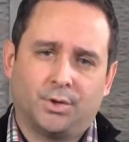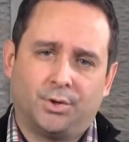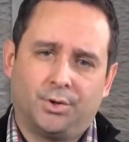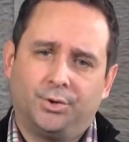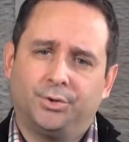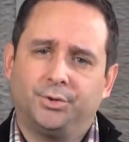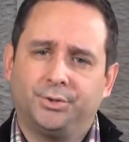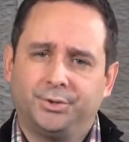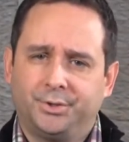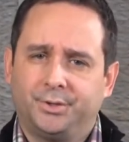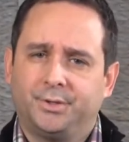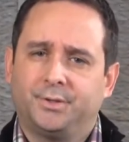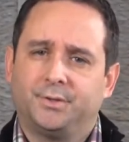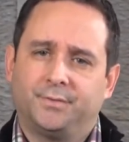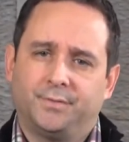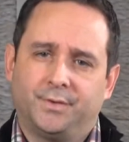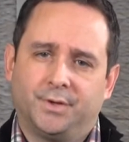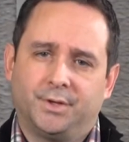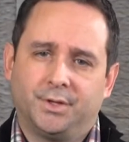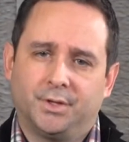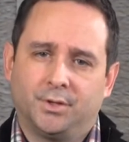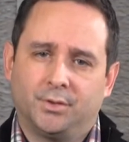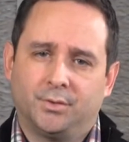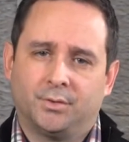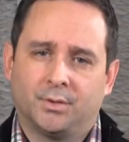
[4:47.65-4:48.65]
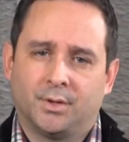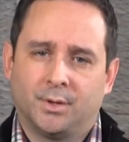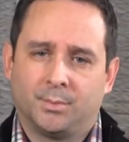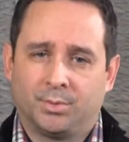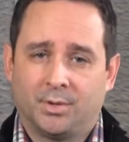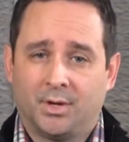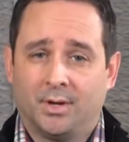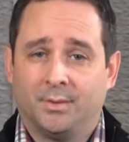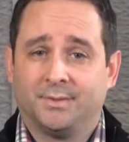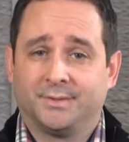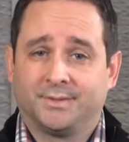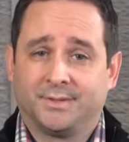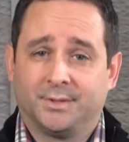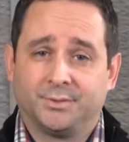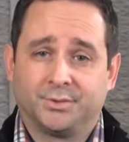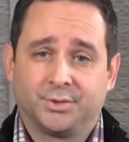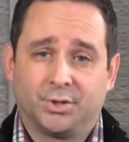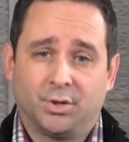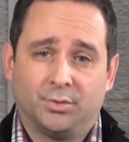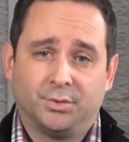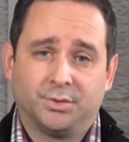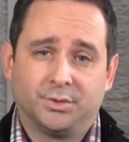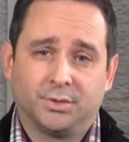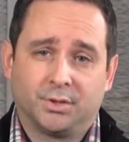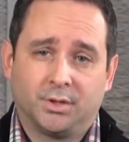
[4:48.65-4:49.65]
Earlier in the video, I promised I was
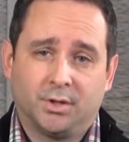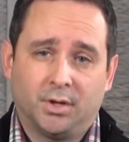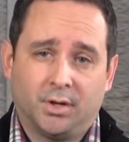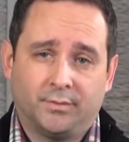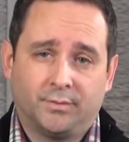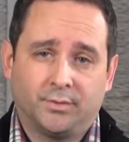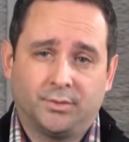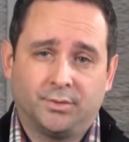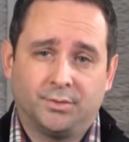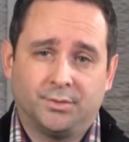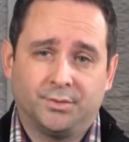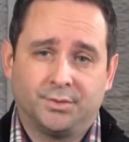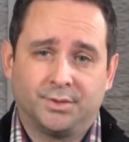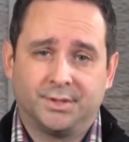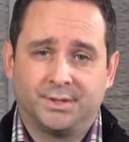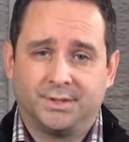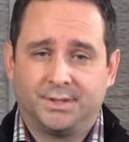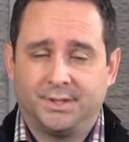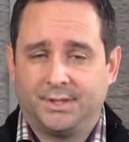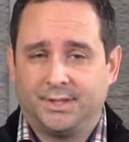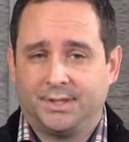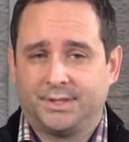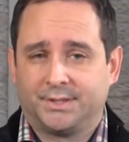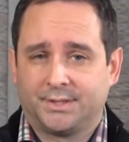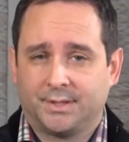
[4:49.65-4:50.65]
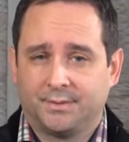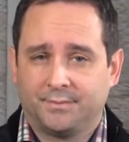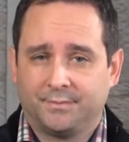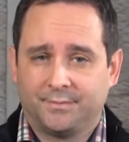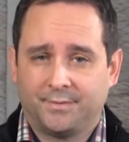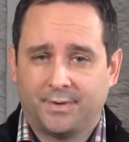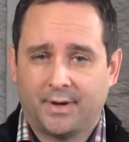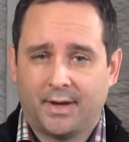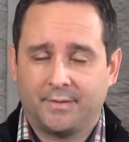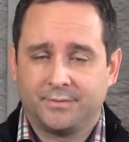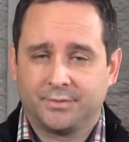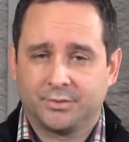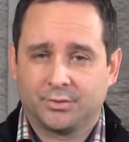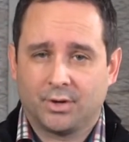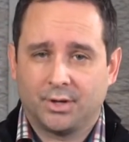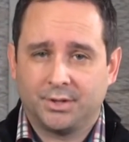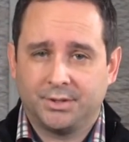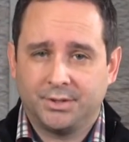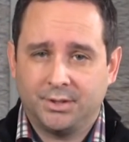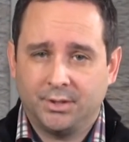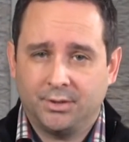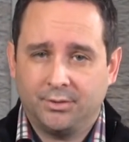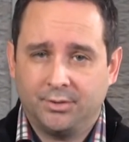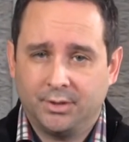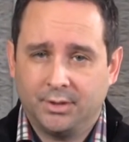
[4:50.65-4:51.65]
going to cover the DSM-V's
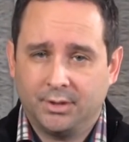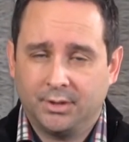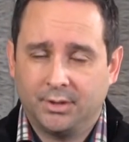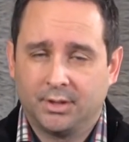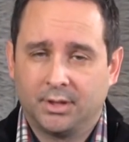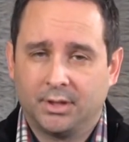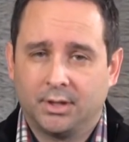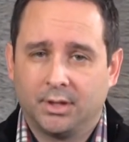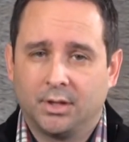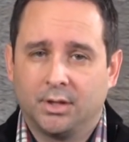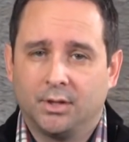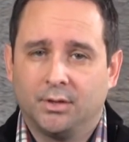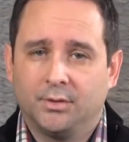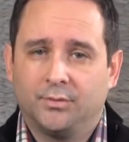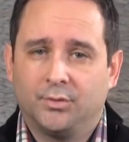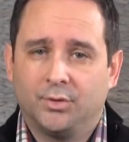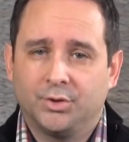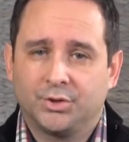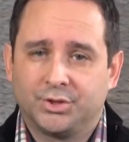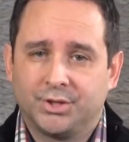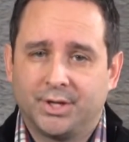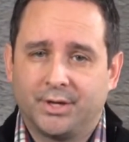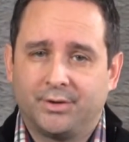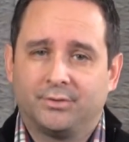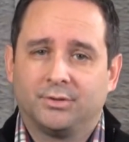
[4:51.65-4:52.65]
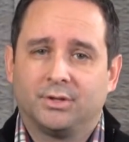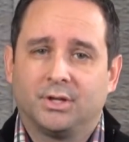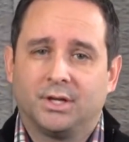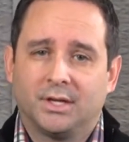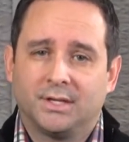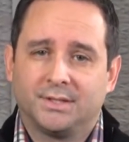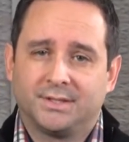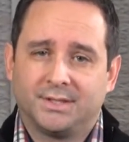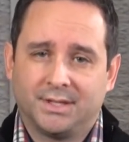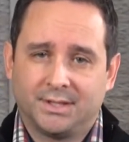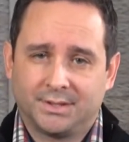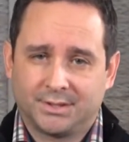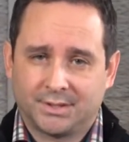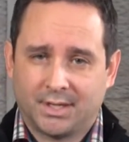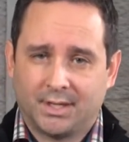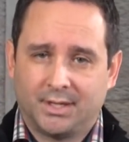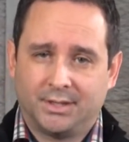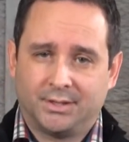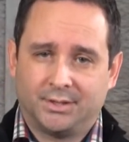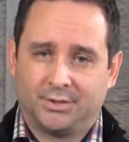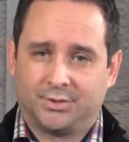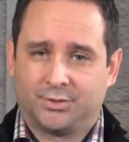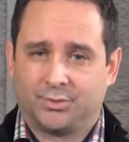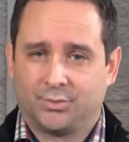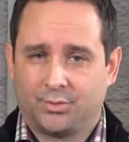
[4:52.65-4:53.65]
criteria for generalized
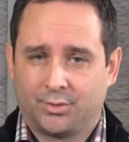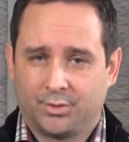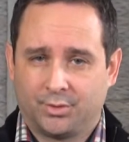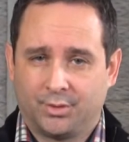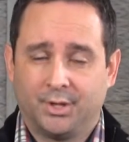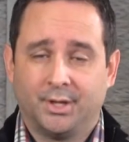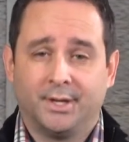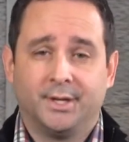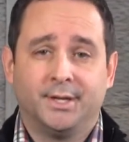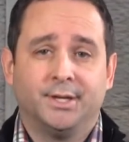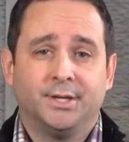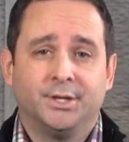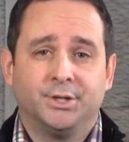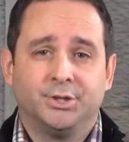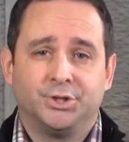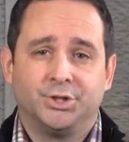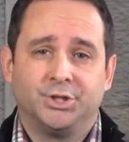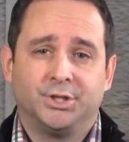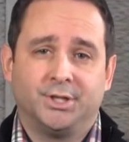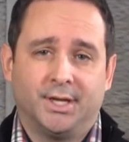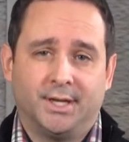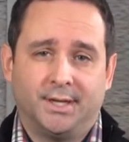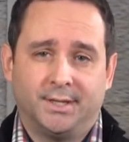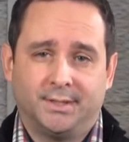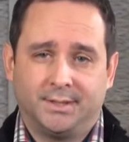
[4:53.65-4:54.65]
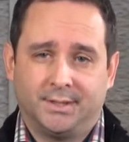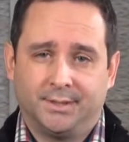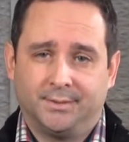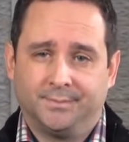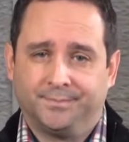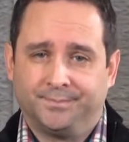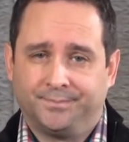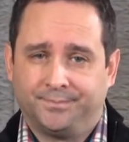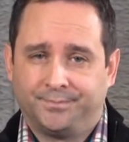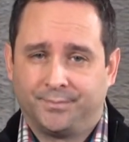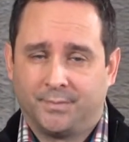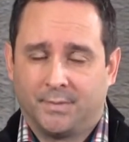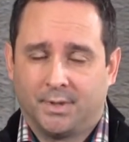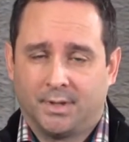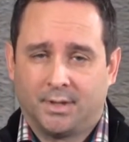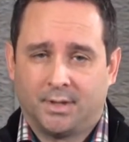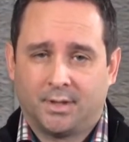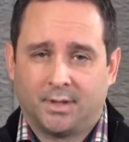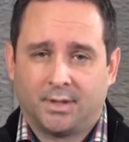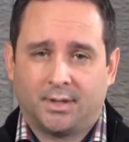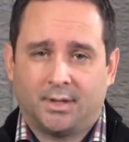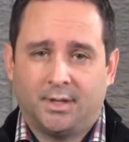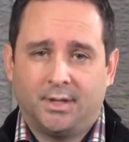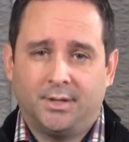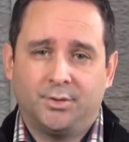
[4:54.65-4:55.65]
anxiety disorder, GAD.
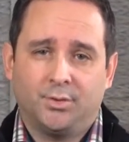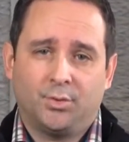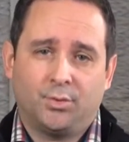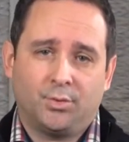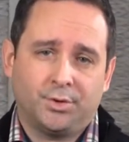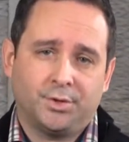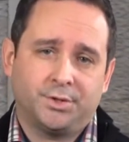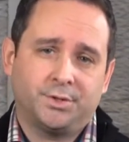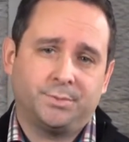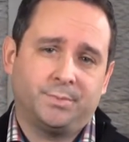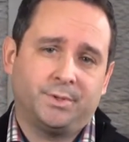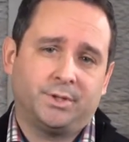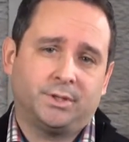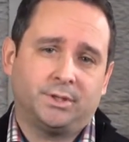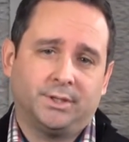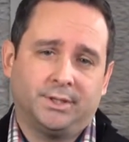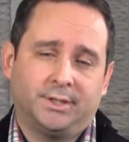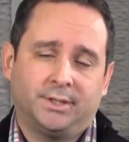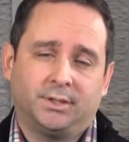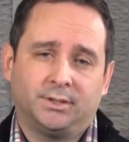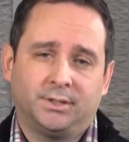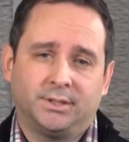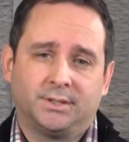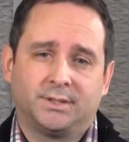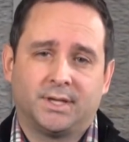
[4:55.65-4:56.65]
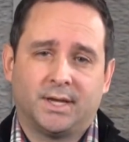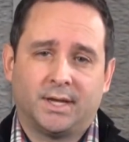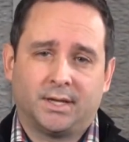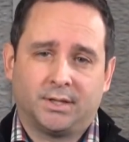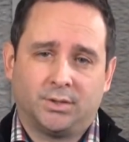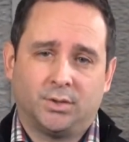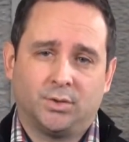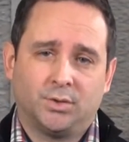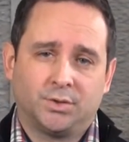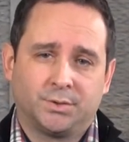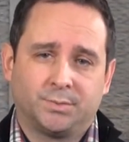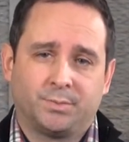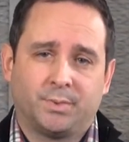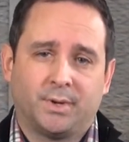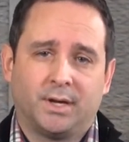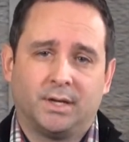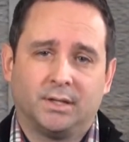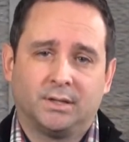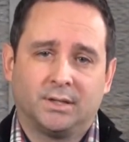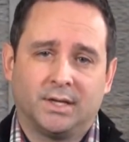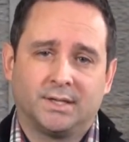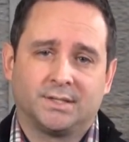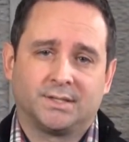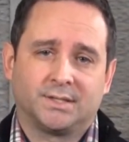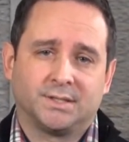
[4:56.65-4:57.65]
In order to be clinically diagnosed by a
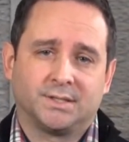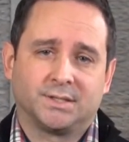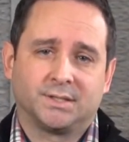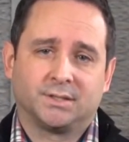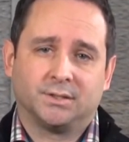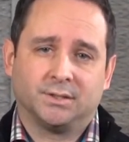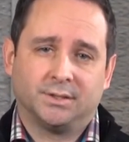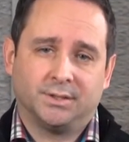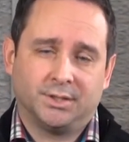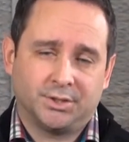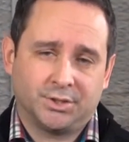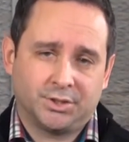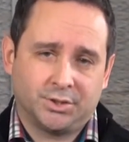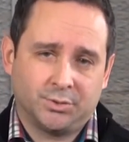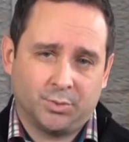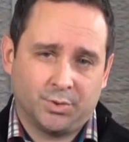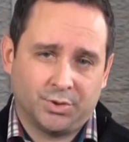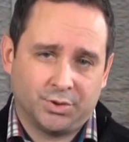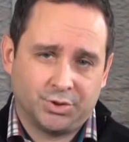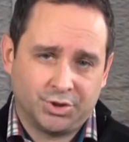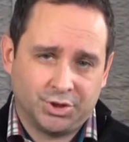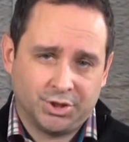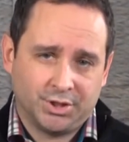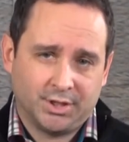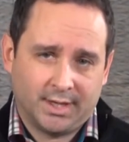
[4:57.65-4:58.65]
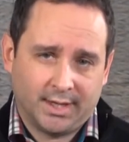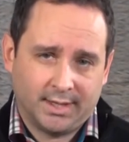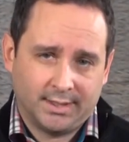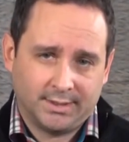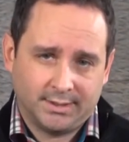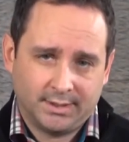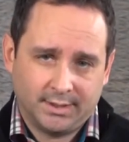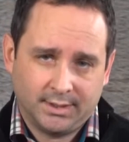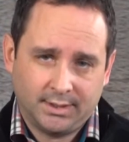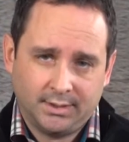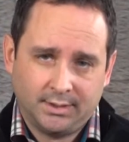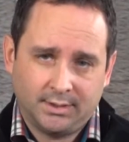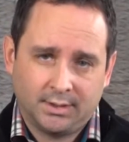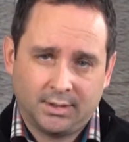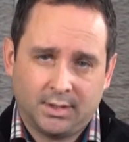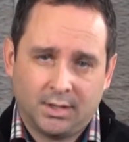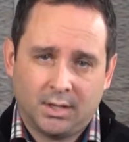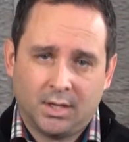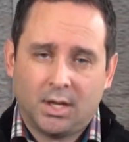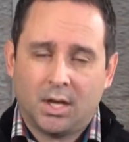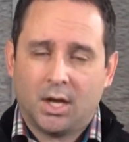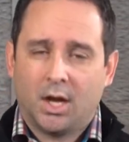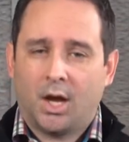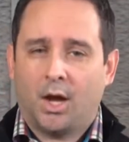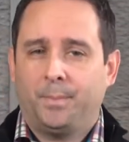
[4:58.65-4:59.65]
licensed clinician with GAD,
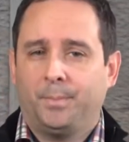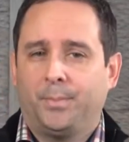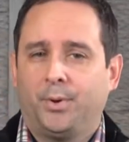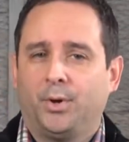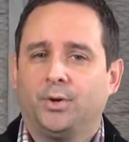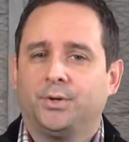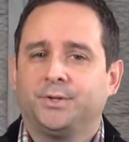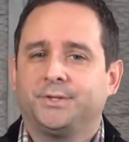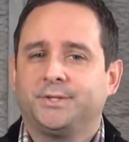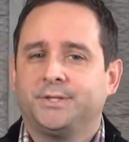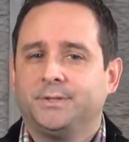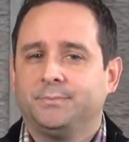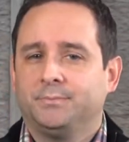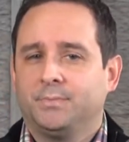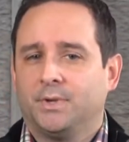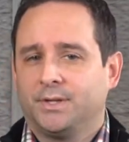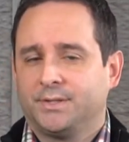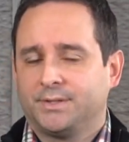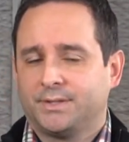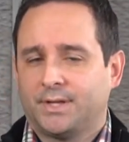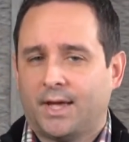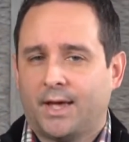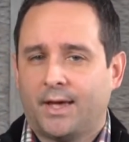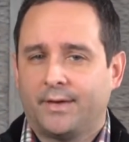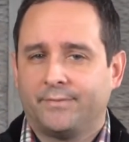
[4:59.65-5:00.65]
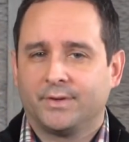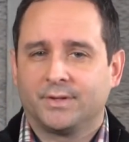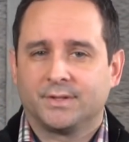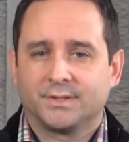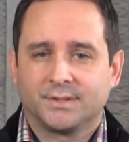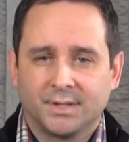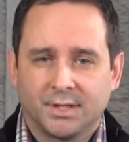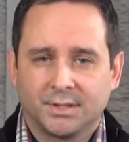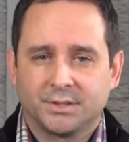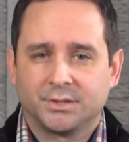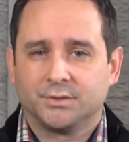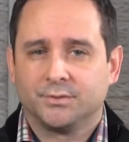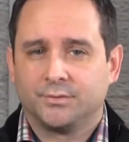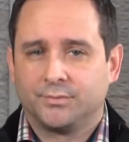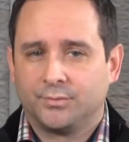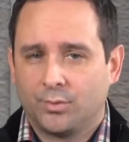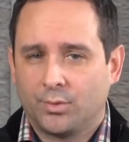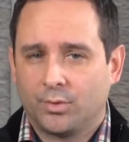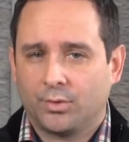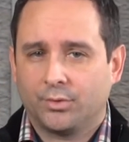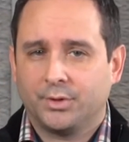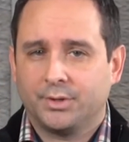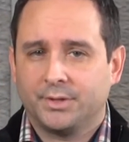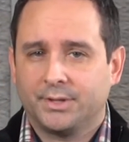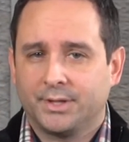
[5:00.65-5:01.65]
A person must have excessive
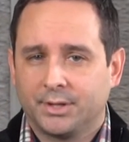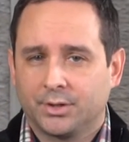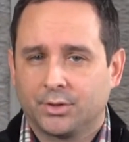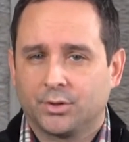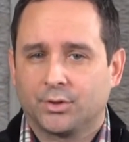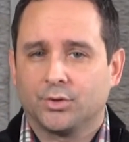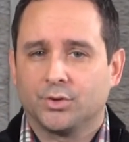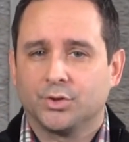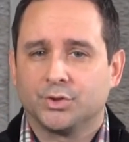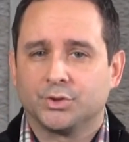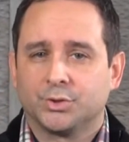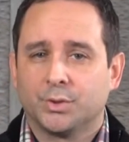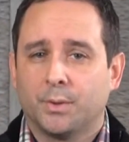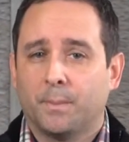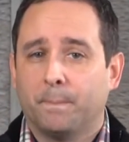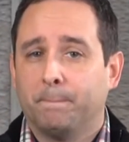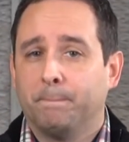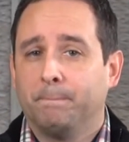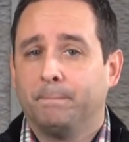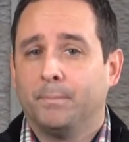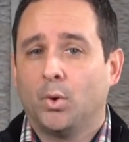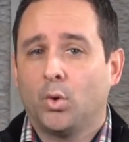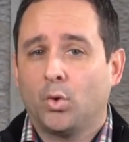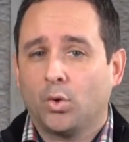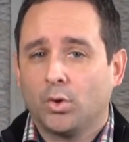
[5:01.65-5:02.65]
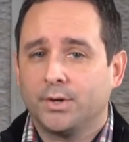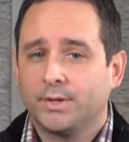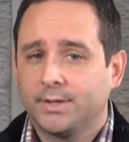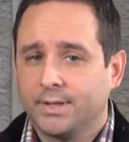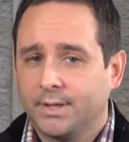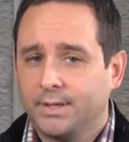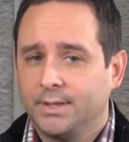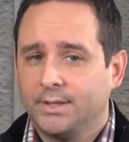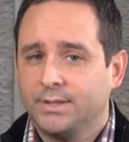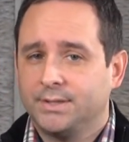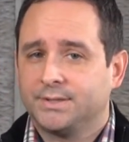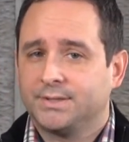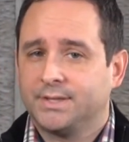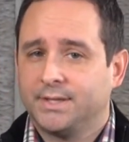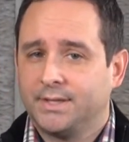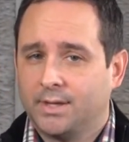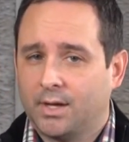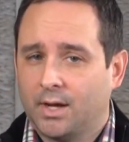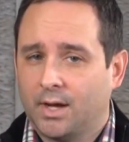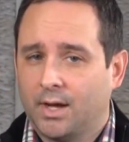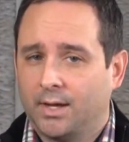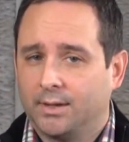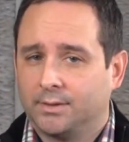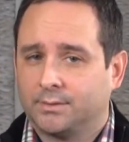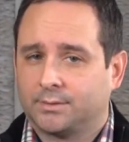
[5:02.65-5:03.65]
worry that occurs more days than
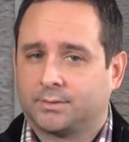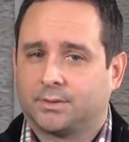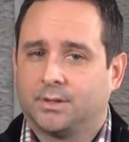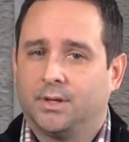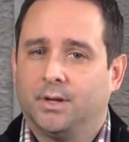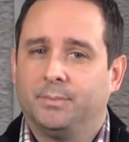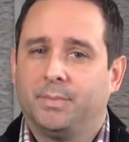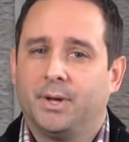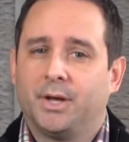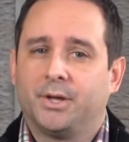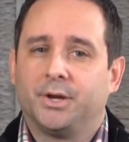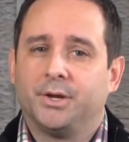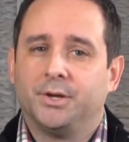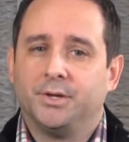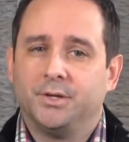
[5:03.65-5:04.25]
not about a